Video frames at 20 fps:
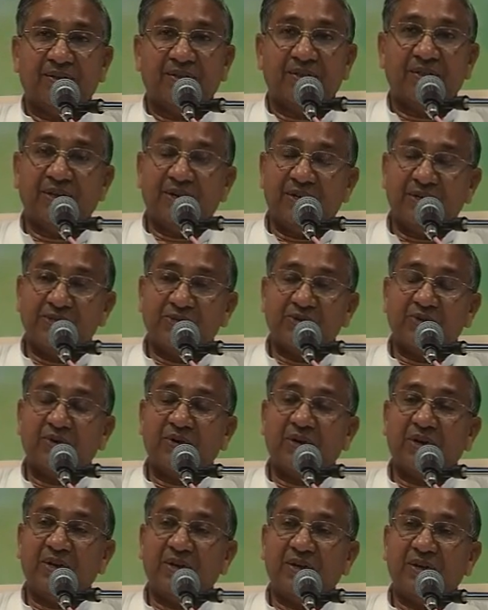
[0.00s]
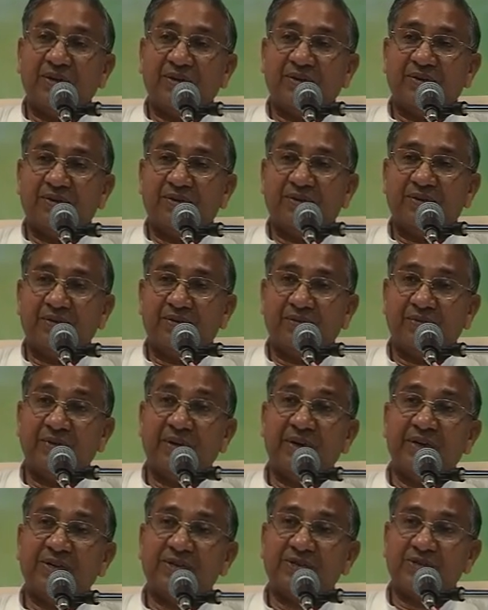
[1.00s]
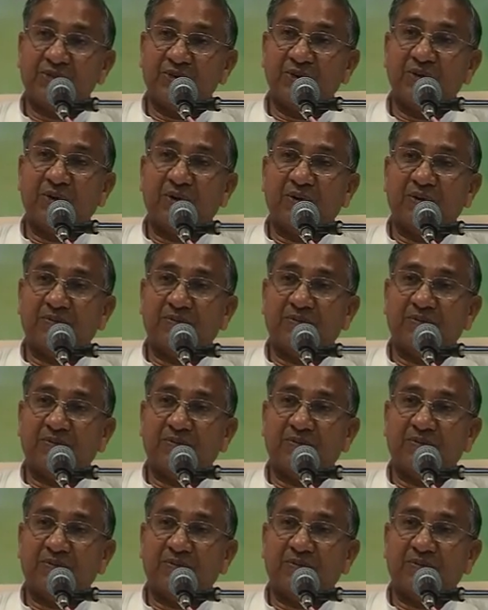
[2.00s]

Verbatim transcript: there is only one soul